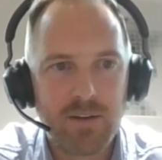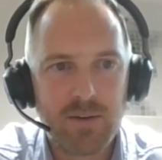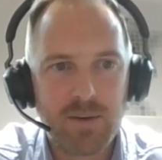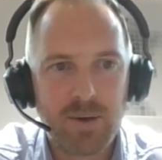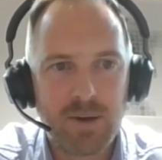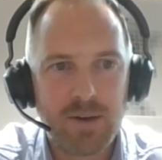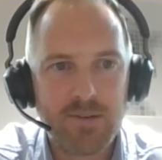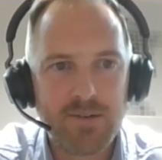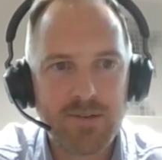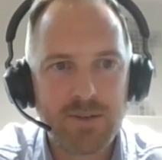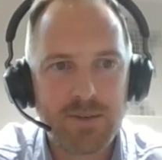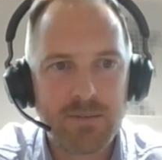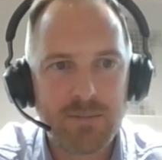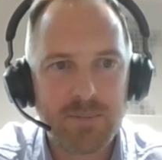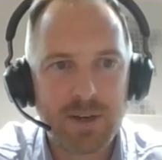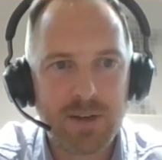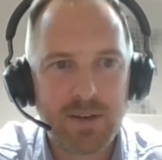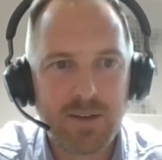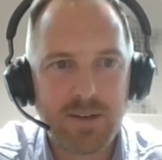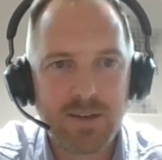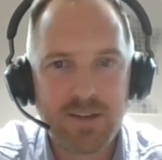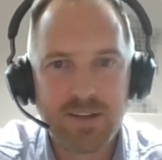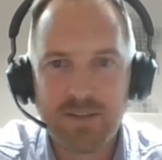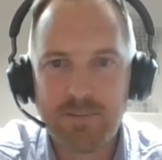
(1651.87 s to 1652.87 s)
kind of
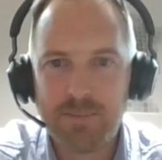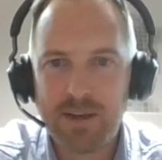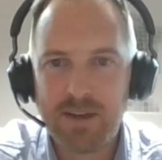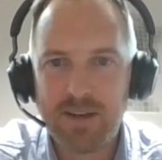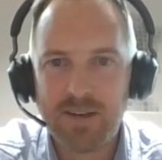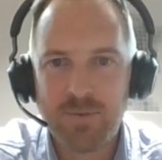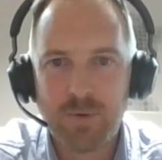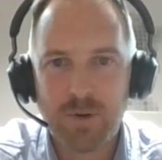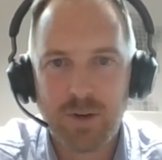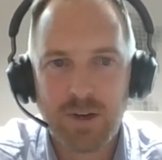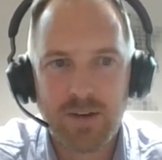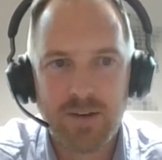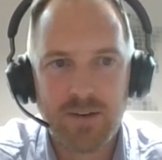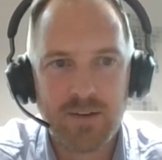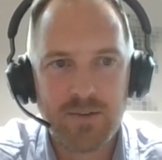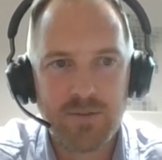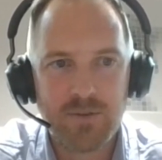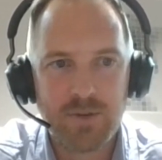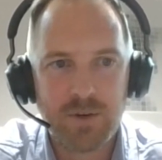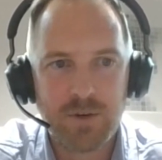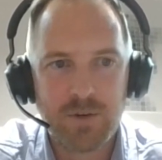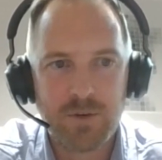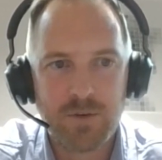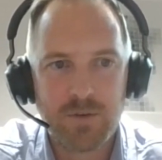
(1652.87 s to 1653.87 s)
question, because it depends what
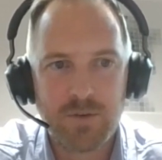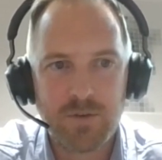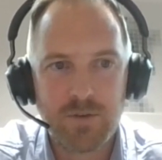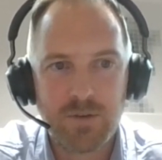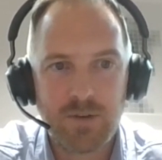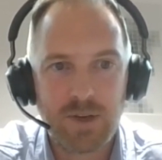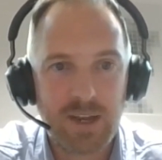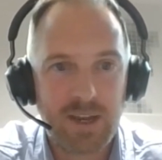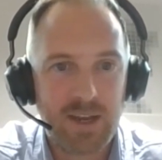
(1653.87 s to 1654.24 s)
industry you're